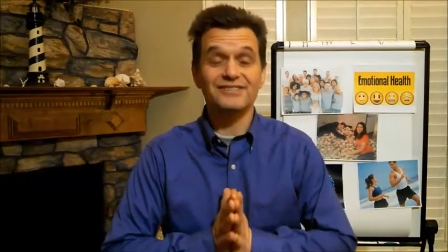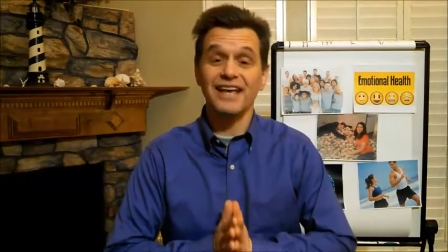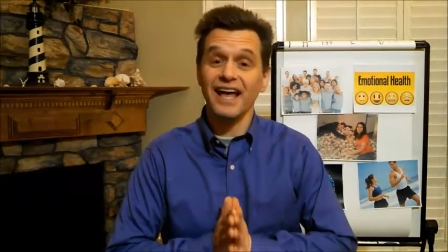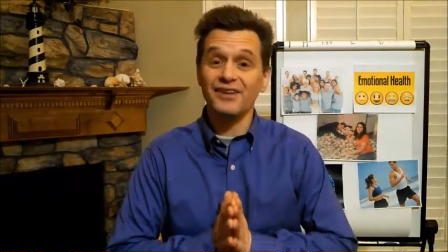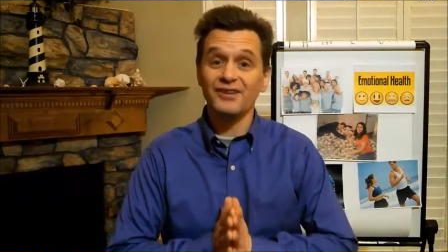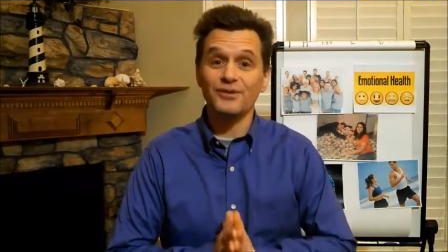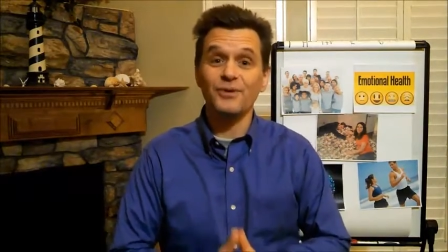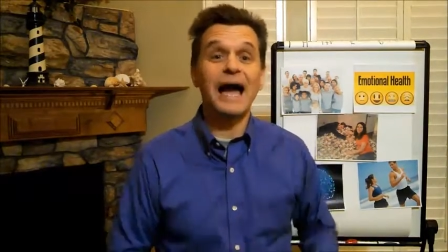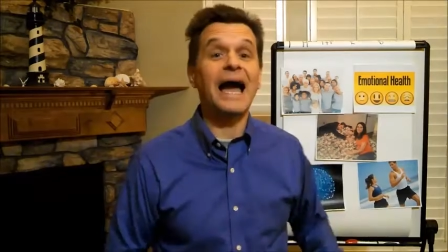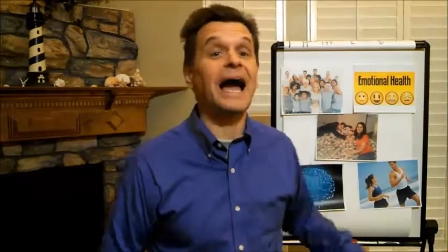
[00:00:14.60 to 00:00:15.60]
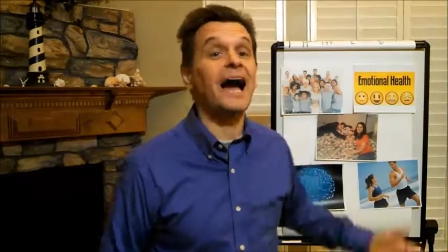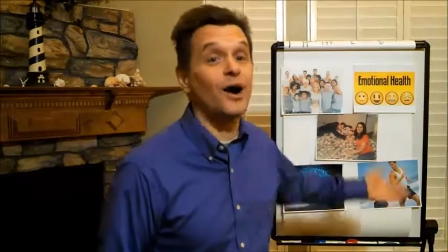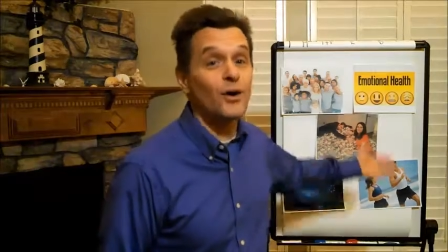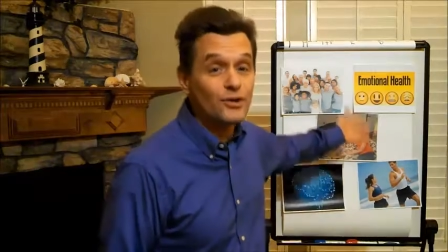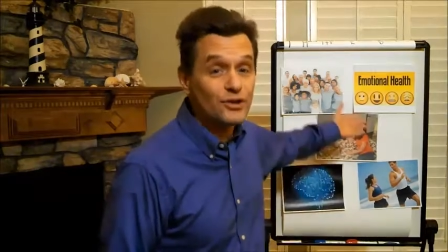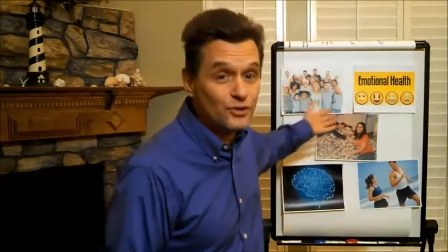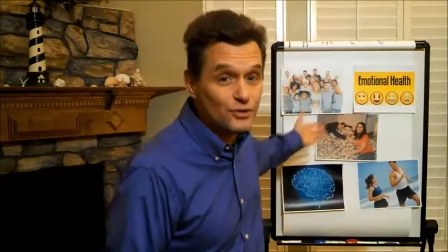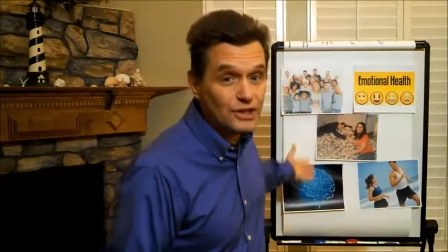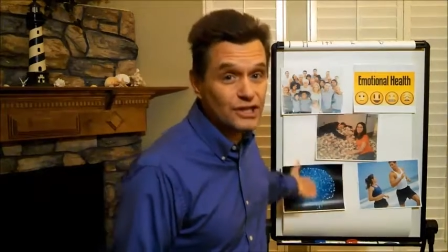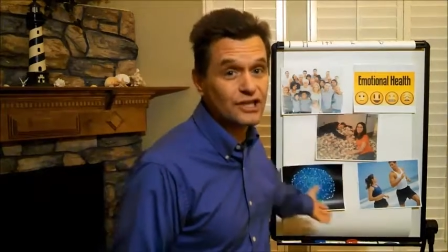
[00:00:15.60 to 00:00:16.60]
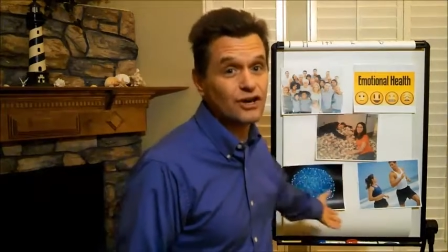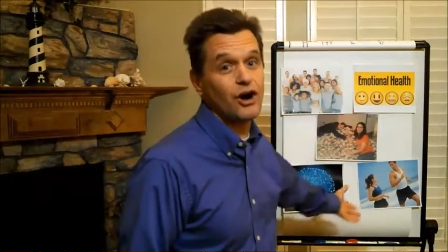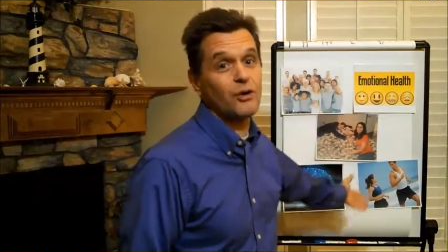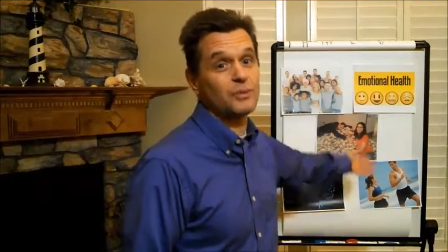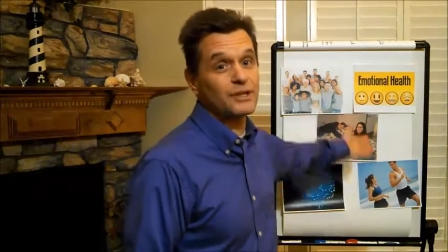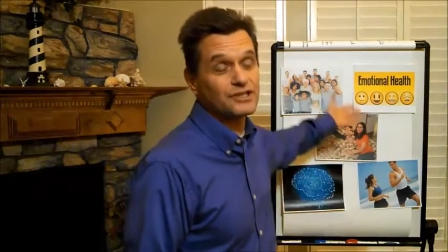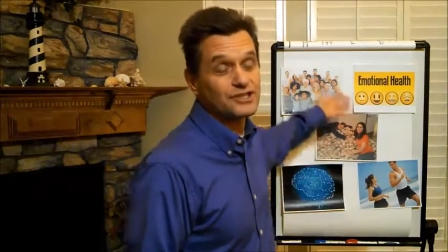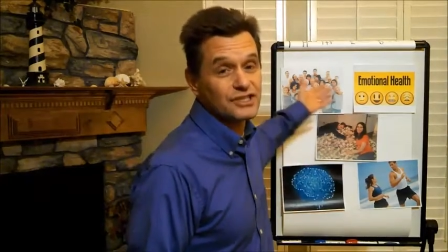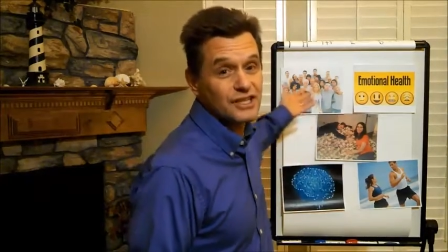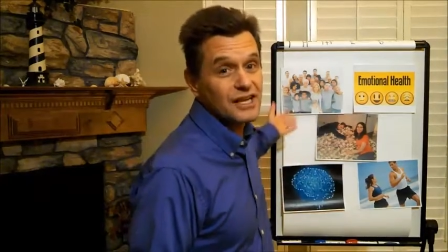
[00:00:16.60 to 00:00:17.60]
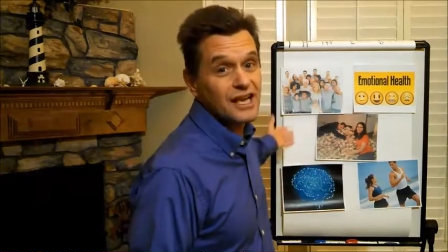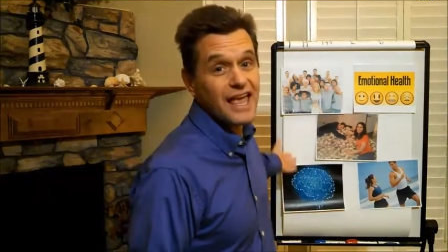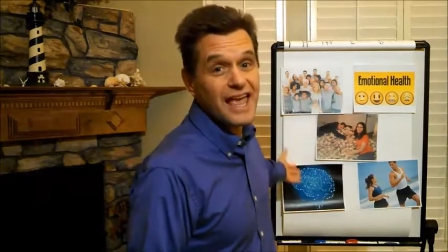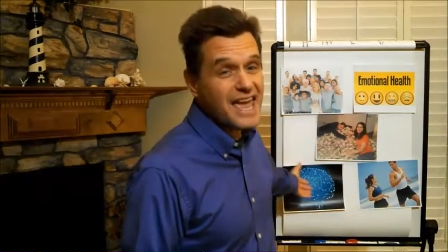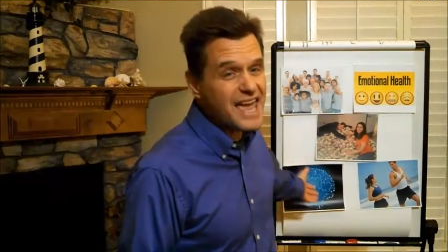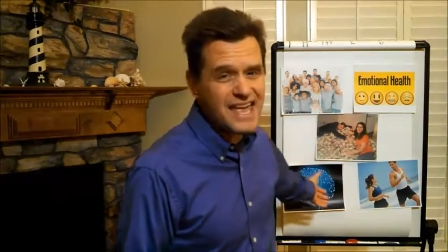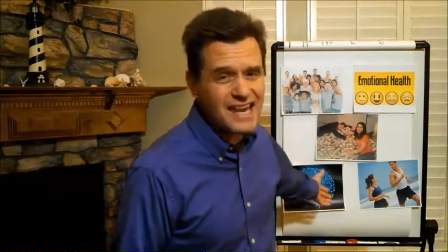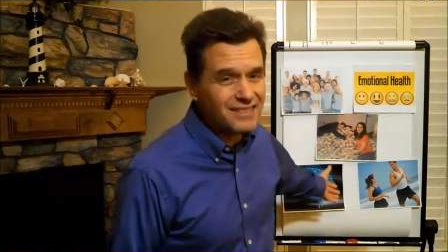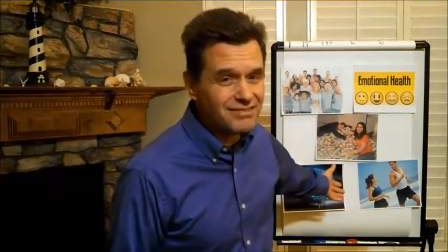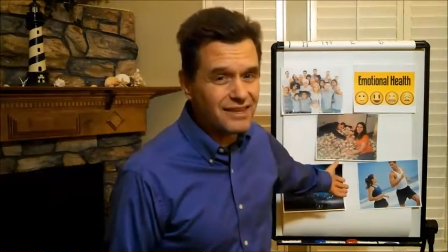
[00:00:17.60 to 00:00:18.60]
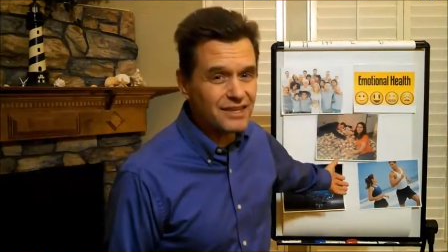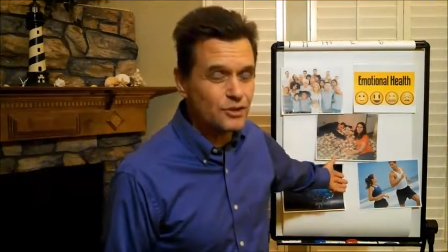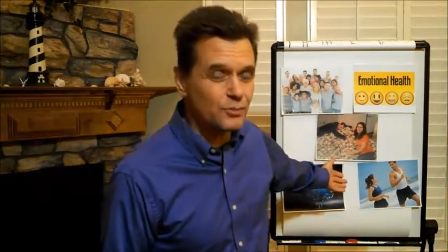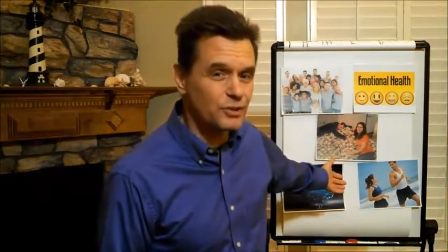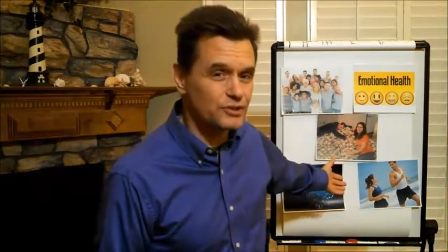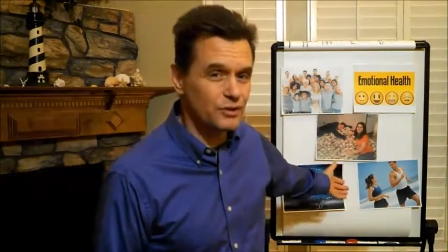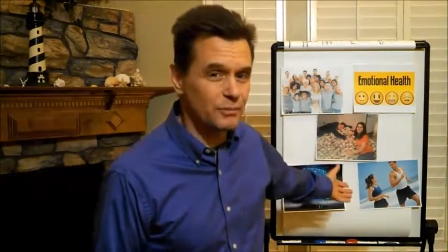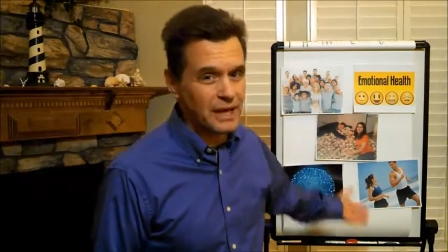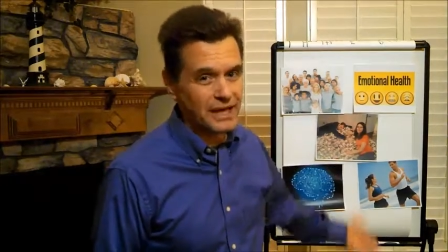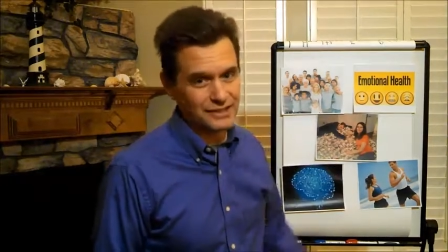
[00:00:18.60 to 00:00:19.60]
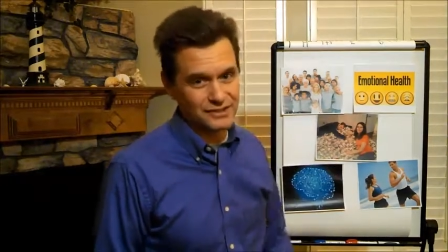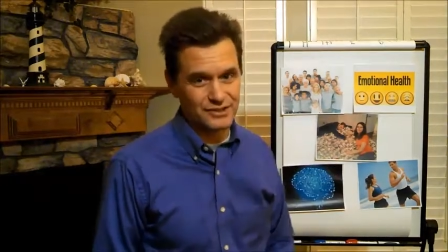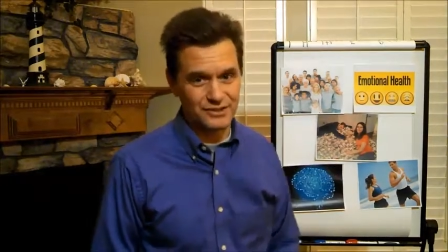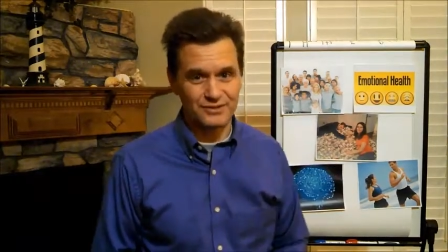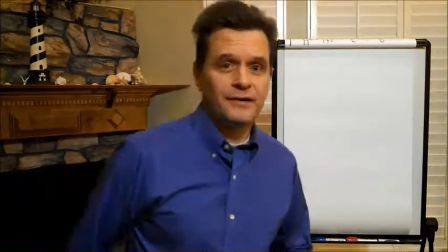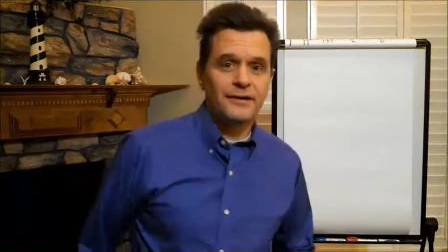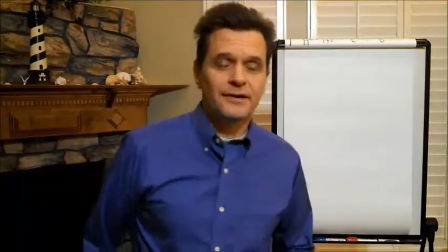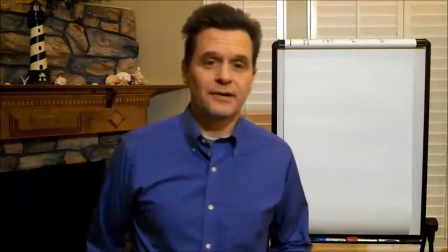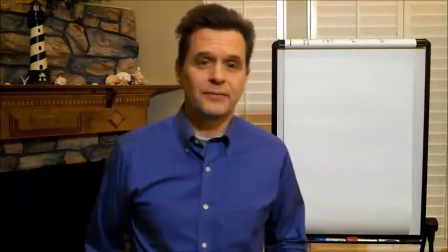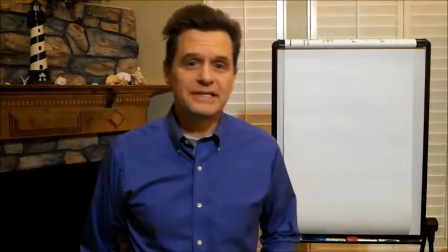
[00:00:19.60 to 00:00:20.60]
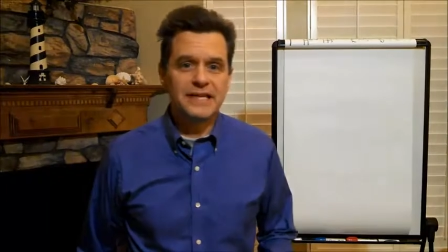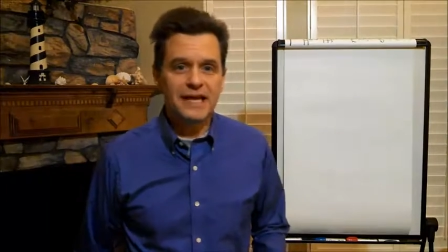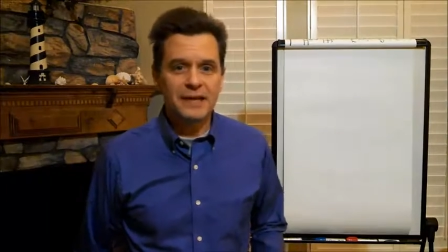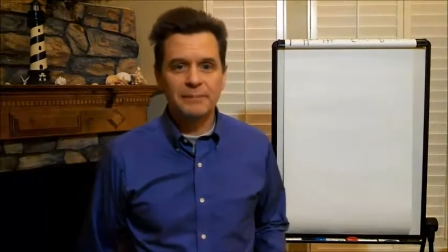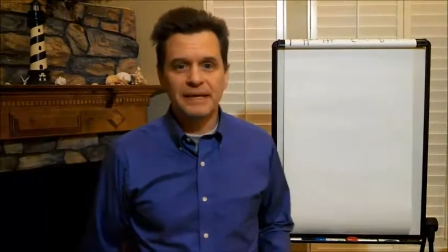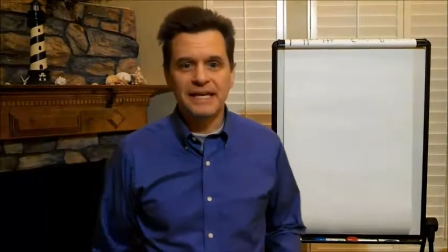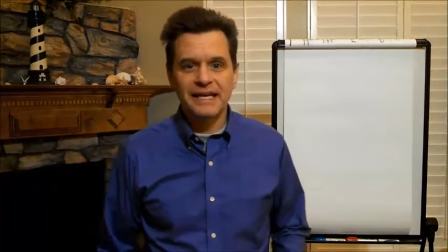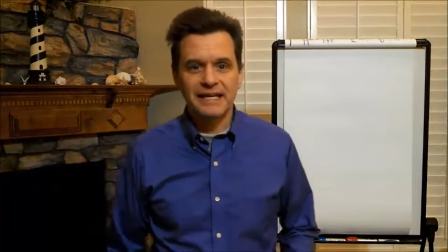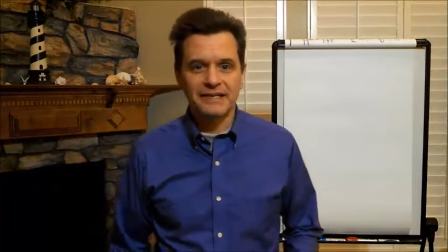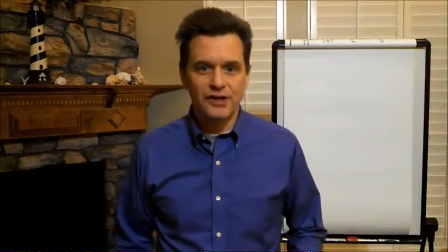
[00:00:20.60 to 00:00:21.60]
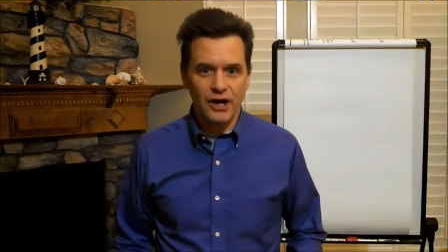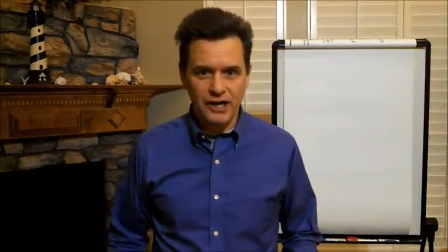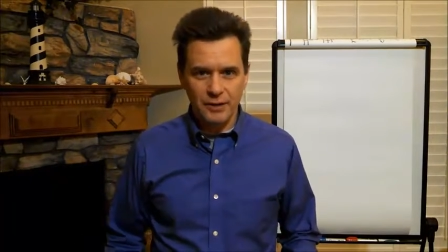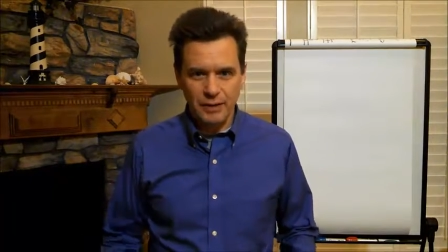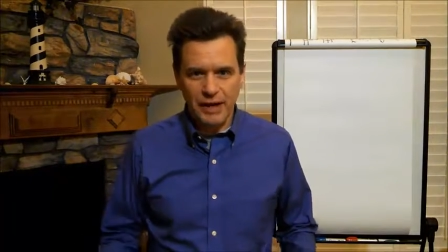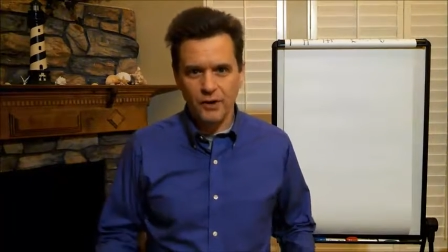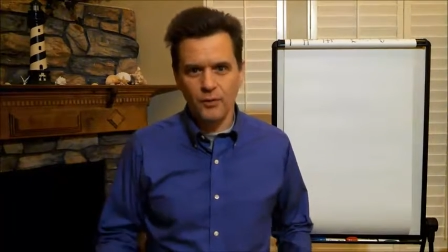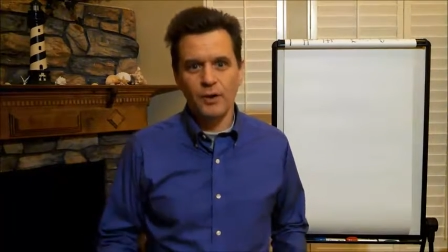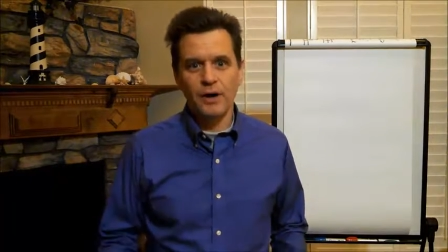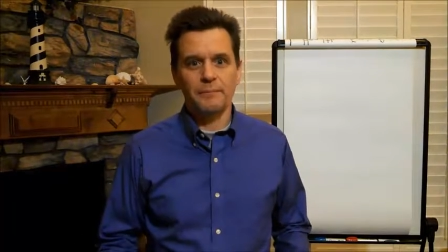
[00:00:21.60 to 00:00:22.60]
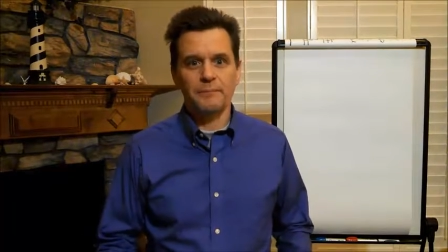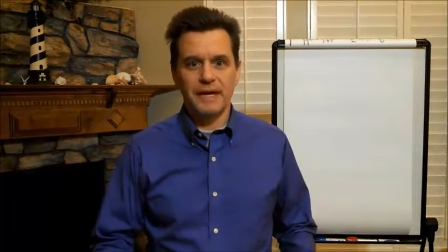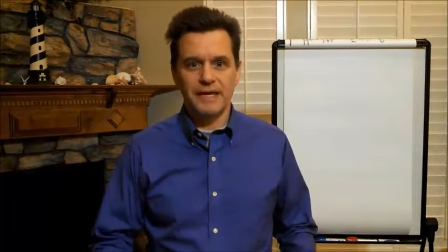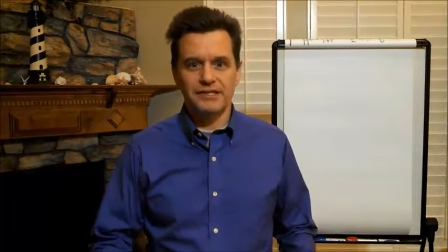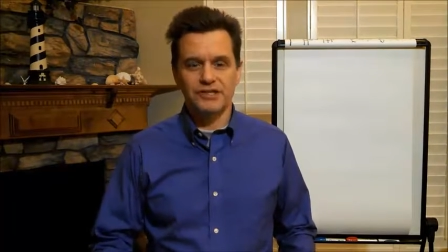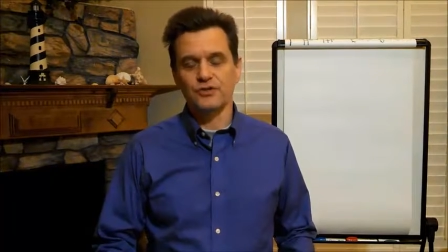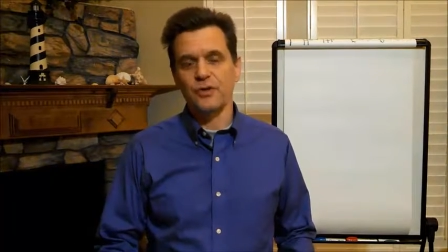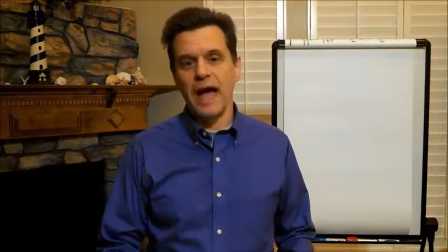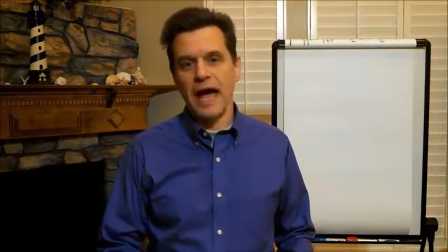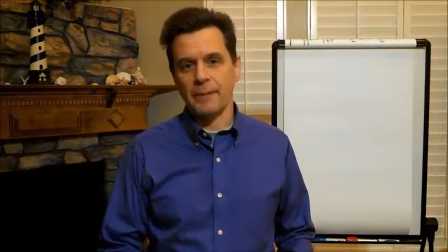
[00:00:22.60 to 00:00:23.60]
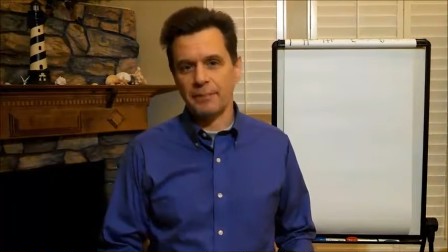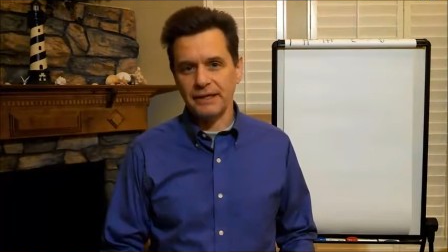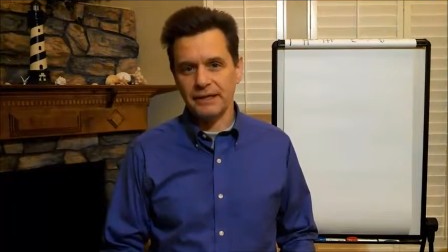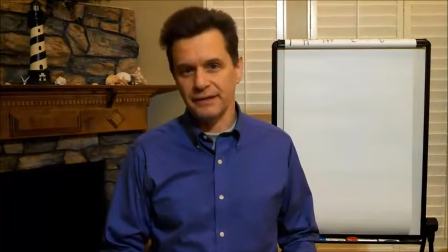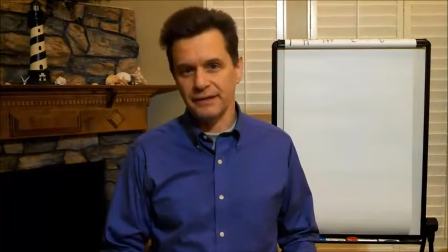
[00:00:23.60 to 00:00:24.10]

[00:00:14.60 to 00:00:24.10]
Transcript: tell you how you can accomplish anything you put your mind to. Can we take a minute and talk about what makes you happy?